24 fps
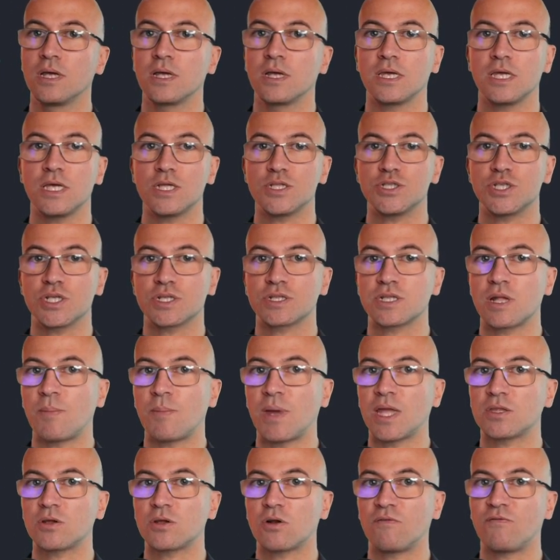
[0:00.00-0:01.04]
It's just a
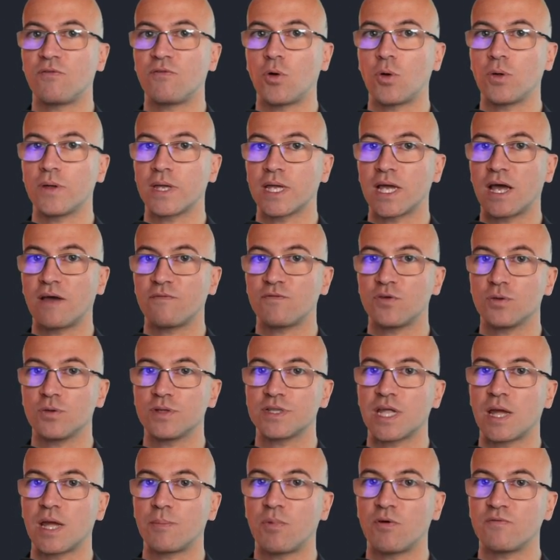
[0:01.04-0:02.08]
matter of following a few
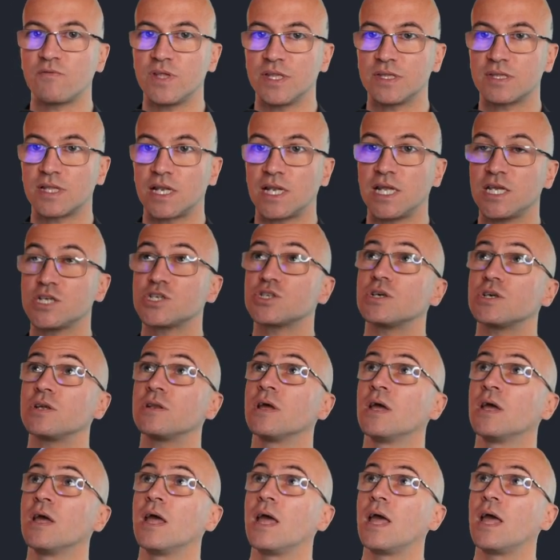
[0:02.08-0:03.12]
steps of installation
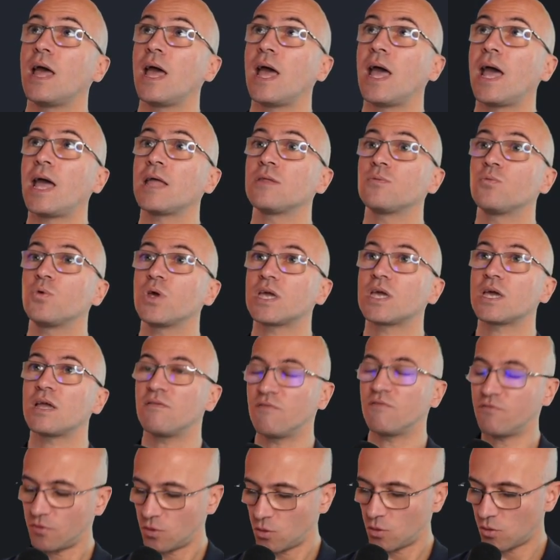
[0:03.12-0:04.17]
and we can
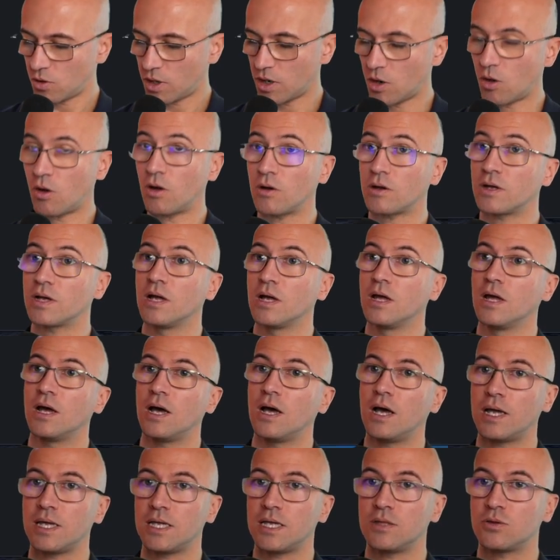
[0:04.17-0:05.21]
follow along
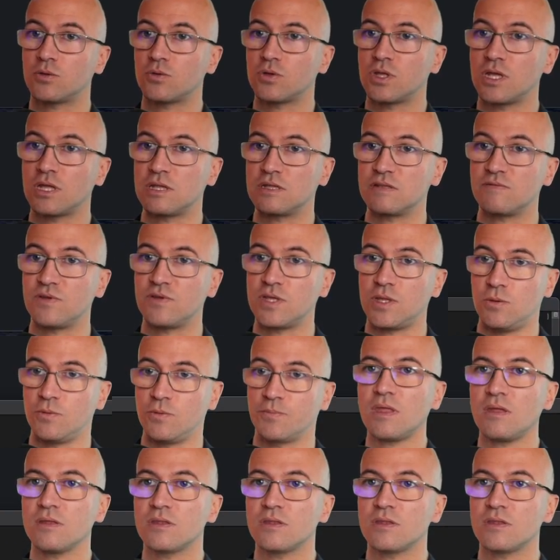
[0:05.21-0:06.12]
in today's video.